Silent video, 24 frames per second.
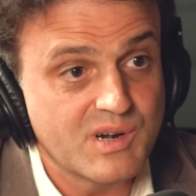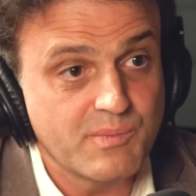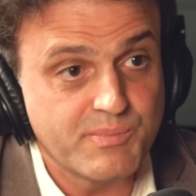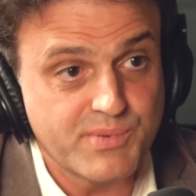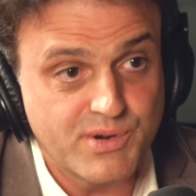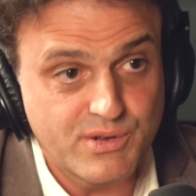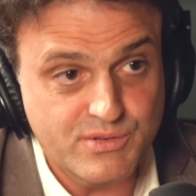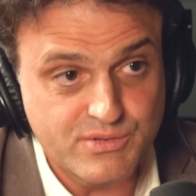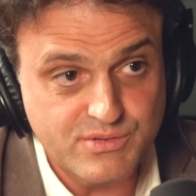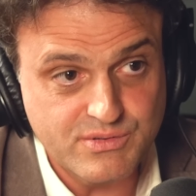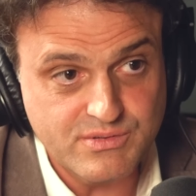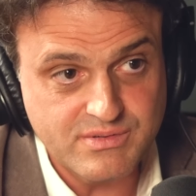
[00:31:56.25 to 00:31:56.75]

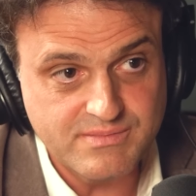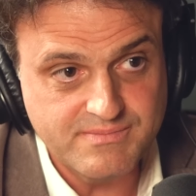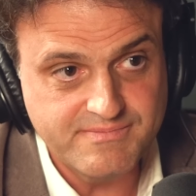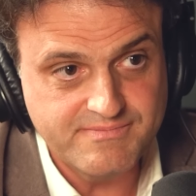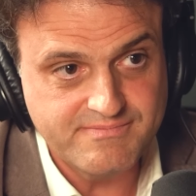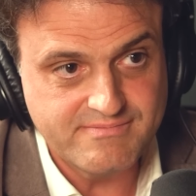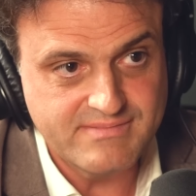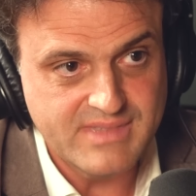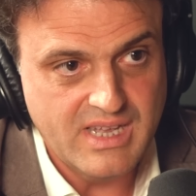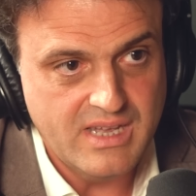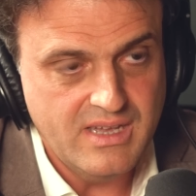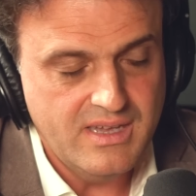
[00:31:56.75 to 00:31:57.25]
product.
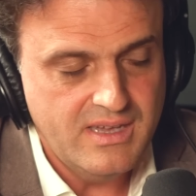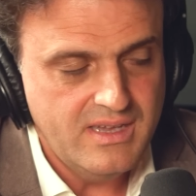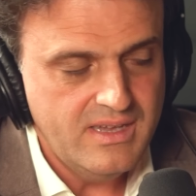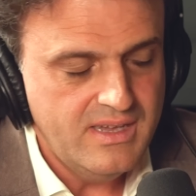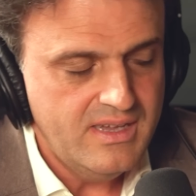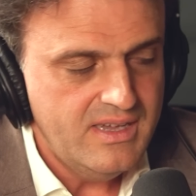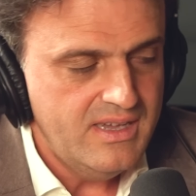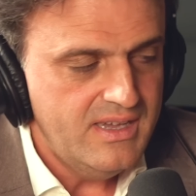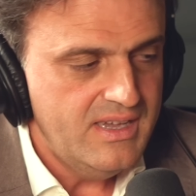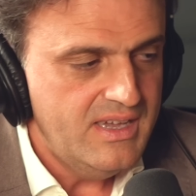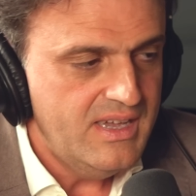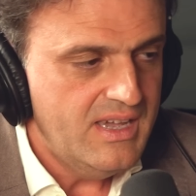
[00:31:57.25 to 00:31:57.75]
Mm-hmm.
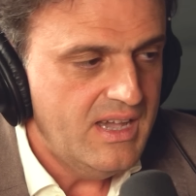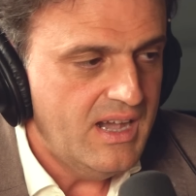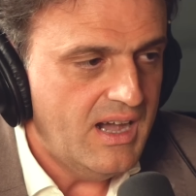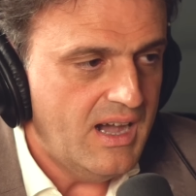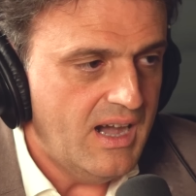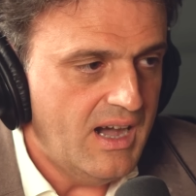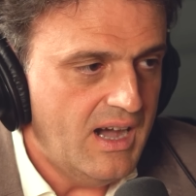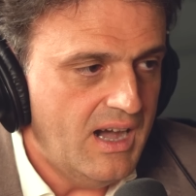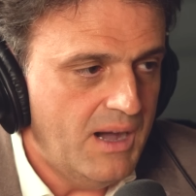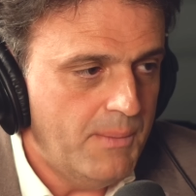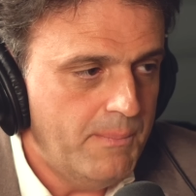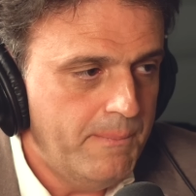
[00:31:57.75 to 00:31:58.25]

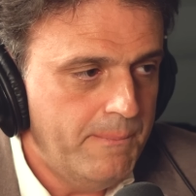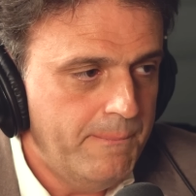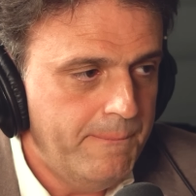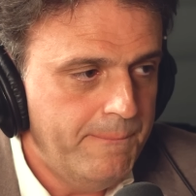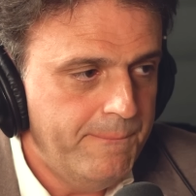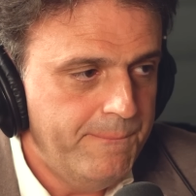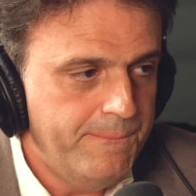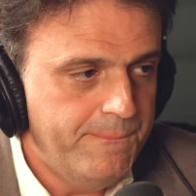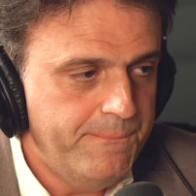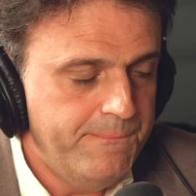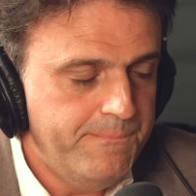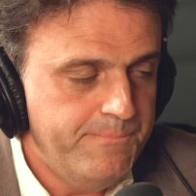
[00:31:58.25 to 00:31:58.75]

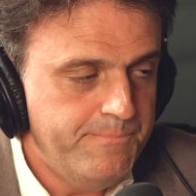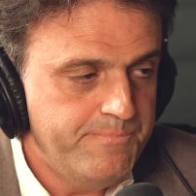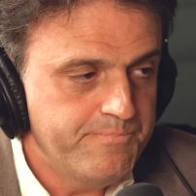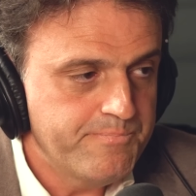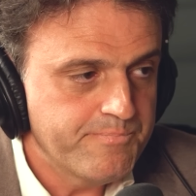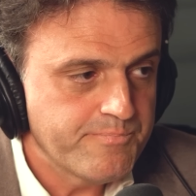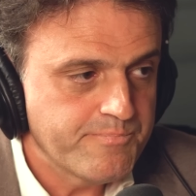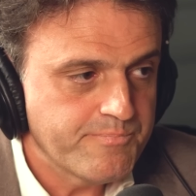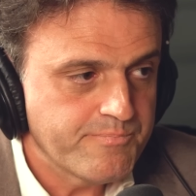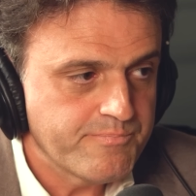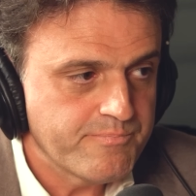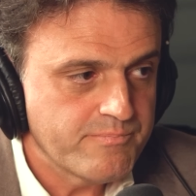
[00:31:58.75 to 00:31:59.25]
Um,
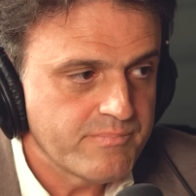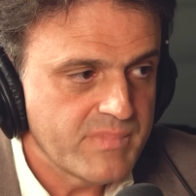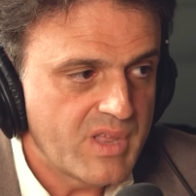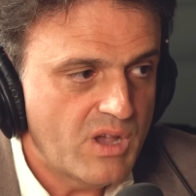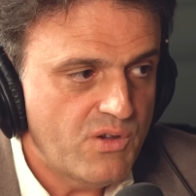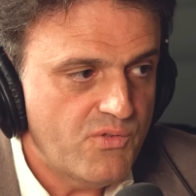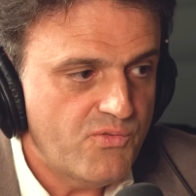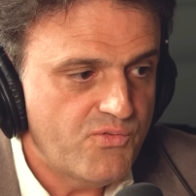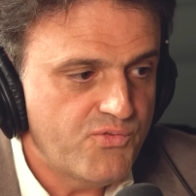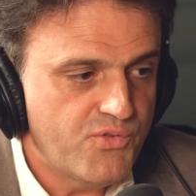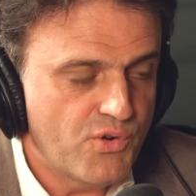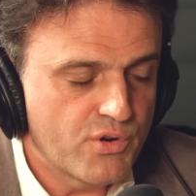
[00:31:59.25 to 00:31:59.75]

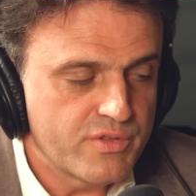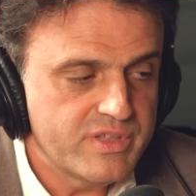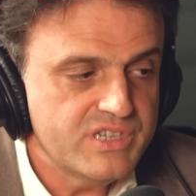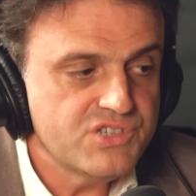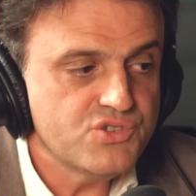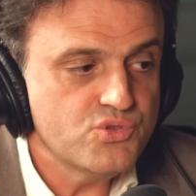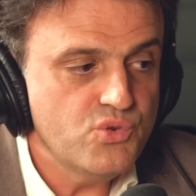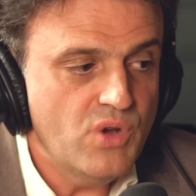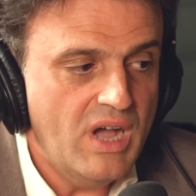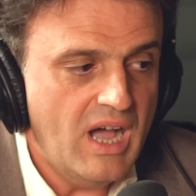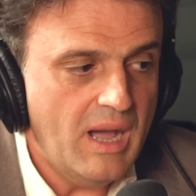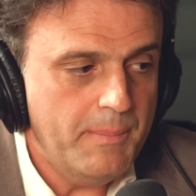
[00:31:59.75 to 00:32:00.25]
for this
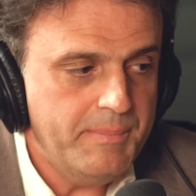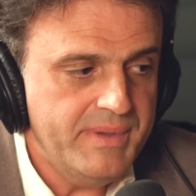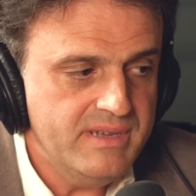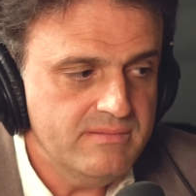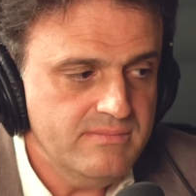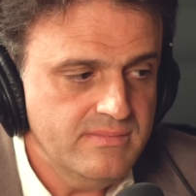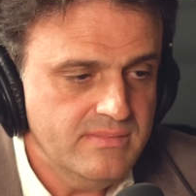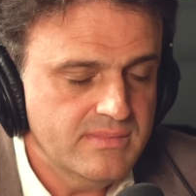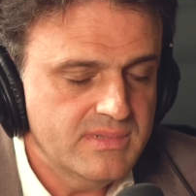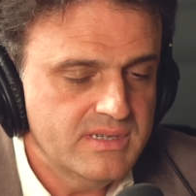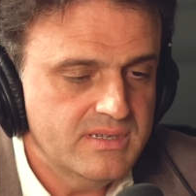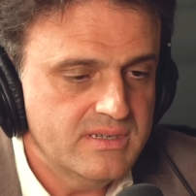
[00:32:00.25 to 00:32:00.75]
to
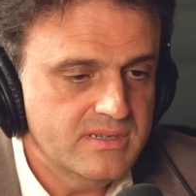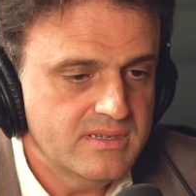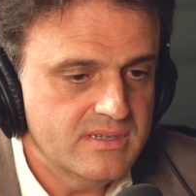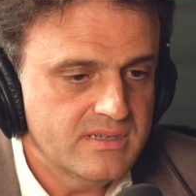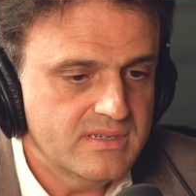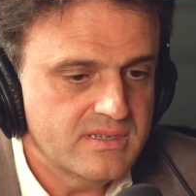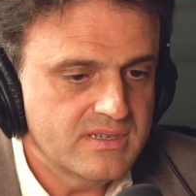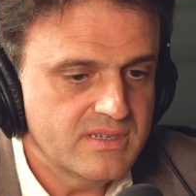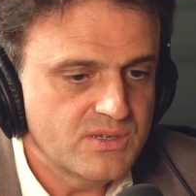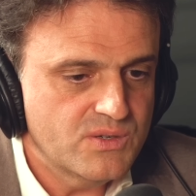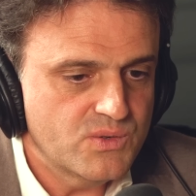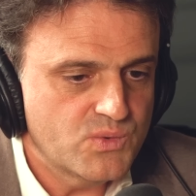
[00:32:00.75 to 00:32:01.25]
happen,
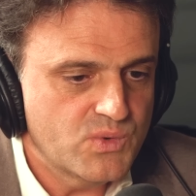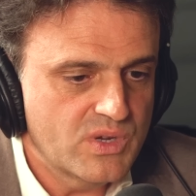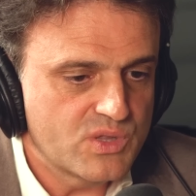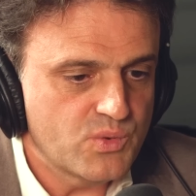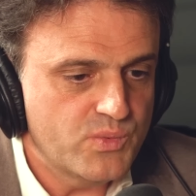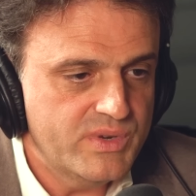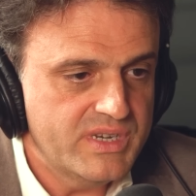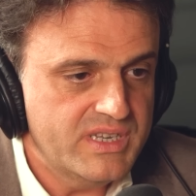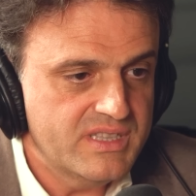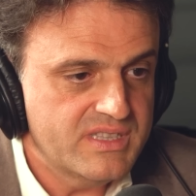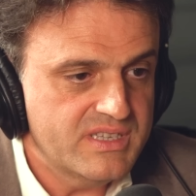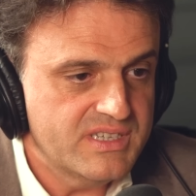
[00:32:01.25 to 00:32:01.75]
uh, what
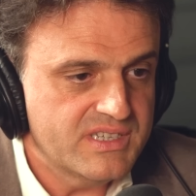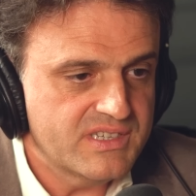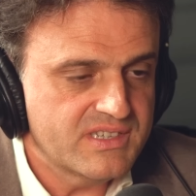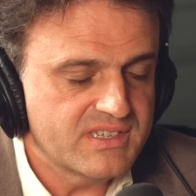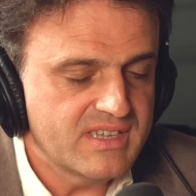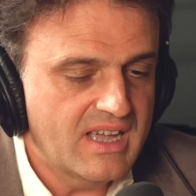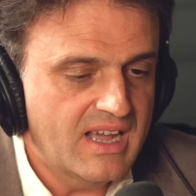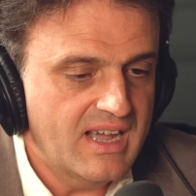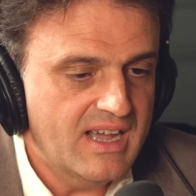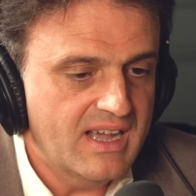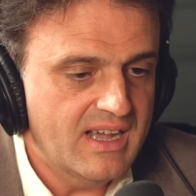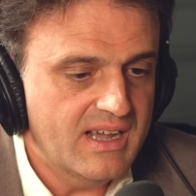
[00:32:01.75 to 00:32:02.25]
we need is
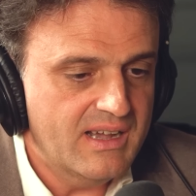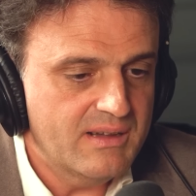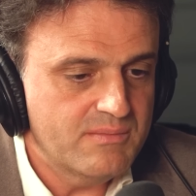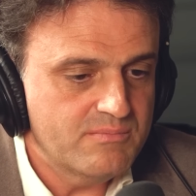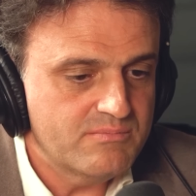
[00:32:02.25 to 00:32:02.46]
uh,